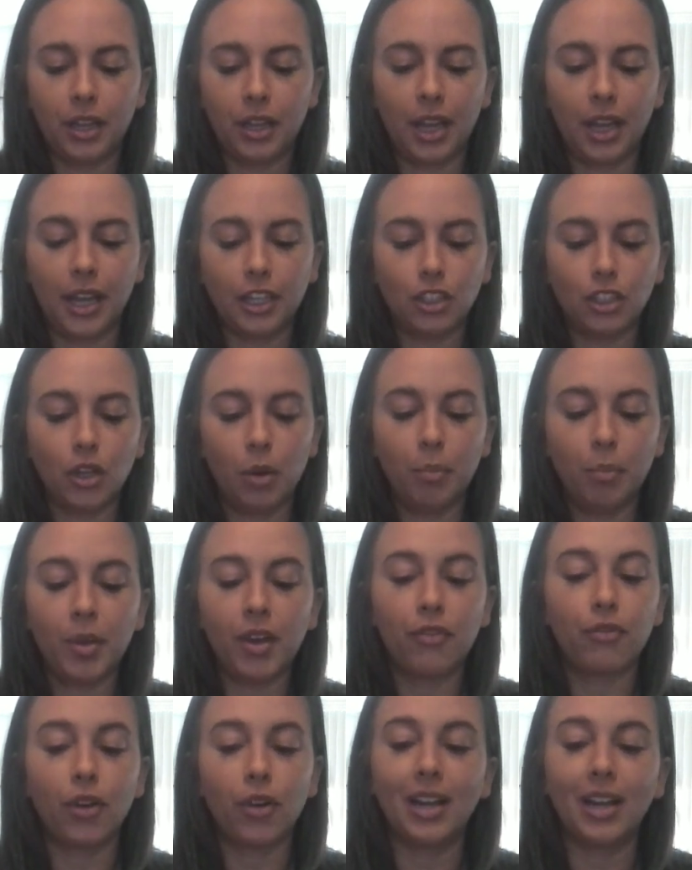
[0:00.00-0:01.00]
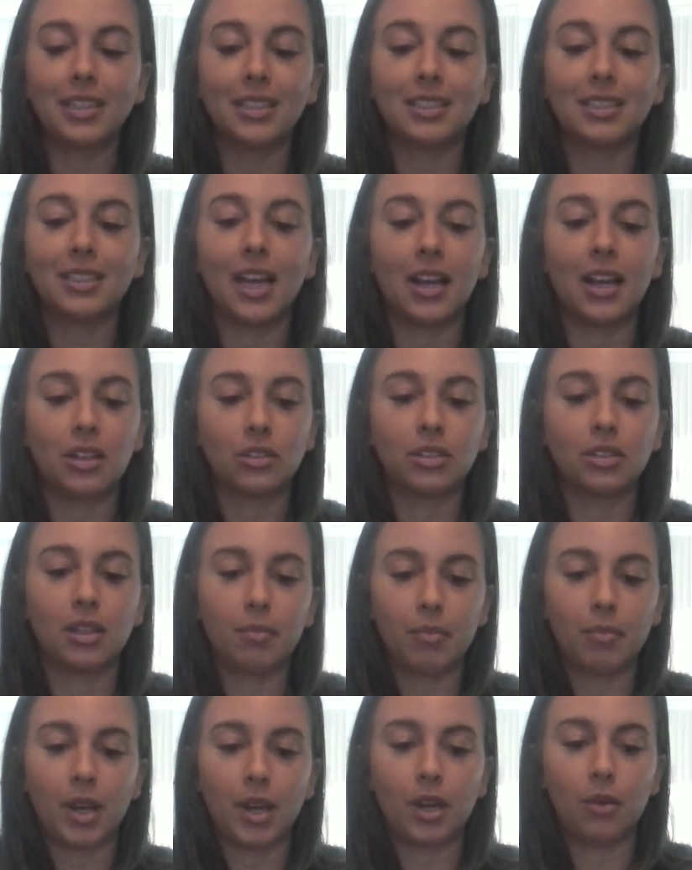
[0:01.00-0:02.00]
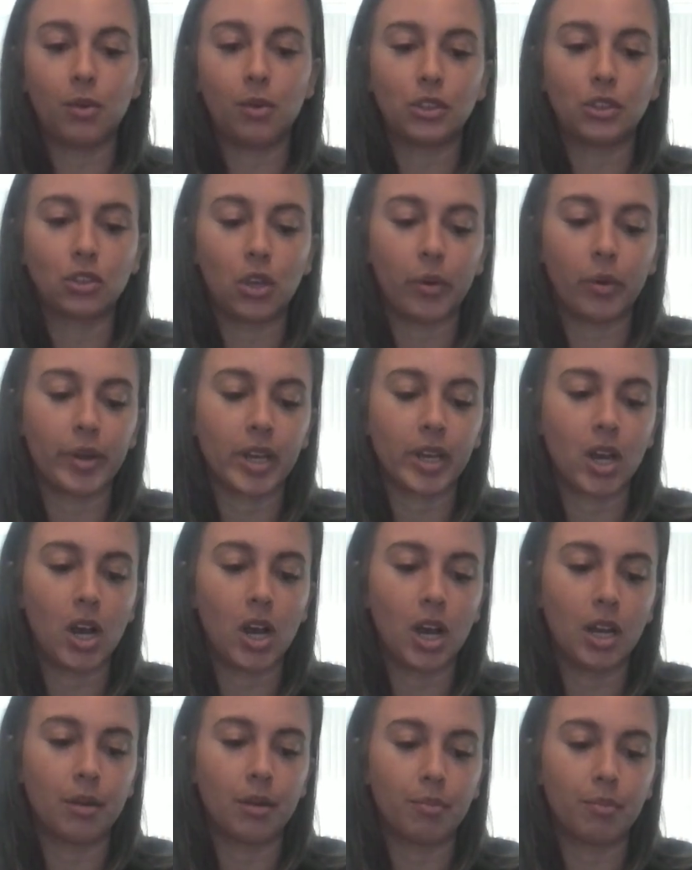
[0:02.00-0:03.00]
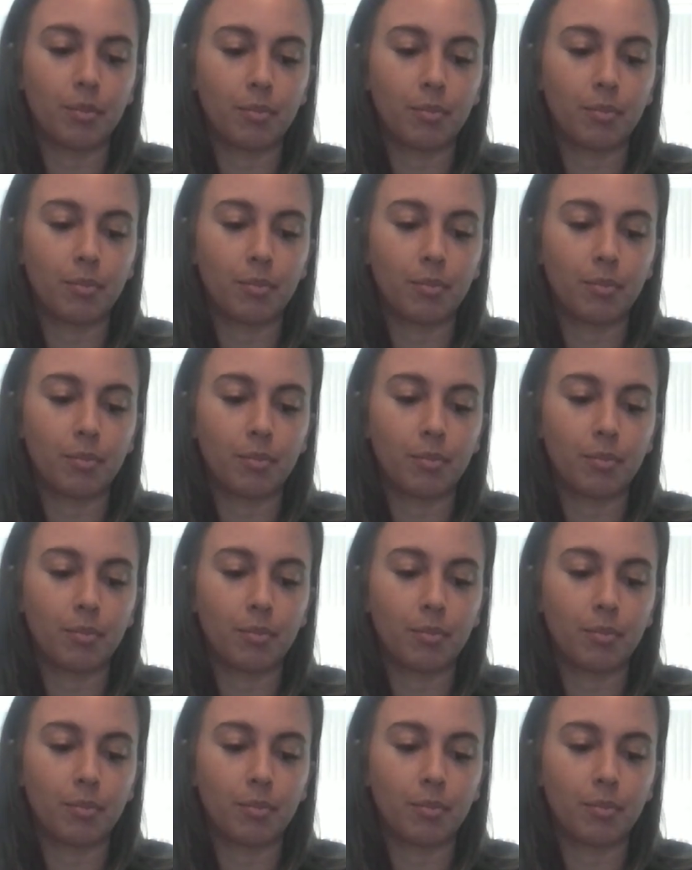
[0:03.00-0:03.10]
like, don't be afraid to tell somebody what's going on.